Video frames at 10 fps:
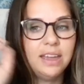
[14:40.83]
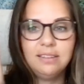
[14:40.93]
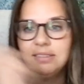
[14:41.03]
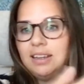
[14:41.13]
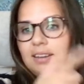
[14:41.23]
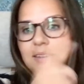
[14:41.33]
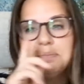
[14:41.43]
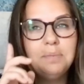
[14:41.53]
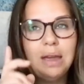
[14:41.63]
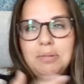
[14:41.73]
then
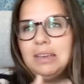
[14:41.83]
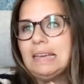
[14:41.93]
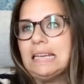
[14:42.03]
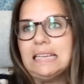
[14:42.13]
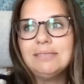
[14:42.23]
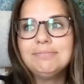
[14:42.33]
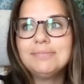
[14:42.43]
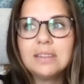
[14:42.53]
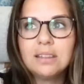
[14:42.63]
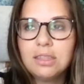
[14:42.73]
maybe
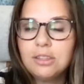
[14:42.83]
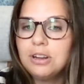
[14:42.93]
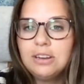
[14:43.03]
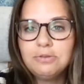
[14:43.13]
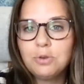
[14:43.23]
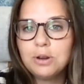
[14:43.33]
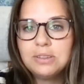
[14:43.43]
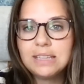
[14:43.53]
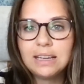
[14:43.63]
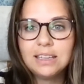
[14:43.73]
30 to 40
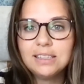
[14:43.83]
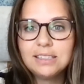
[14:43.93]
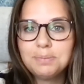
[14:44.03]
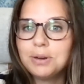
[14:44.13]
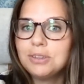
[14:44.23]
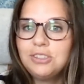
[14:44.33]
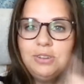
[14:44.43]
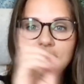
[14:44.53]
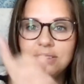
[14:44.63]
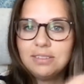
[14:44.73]
seconds per
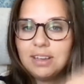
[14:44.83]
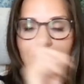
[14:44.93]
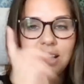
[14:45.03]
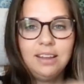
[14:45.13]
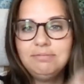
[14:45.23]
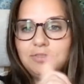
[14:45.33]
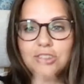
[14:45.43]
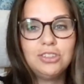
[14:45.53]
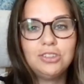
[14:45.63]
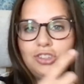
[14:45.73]
student. And I
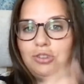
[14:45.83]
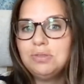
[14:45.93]
just shoot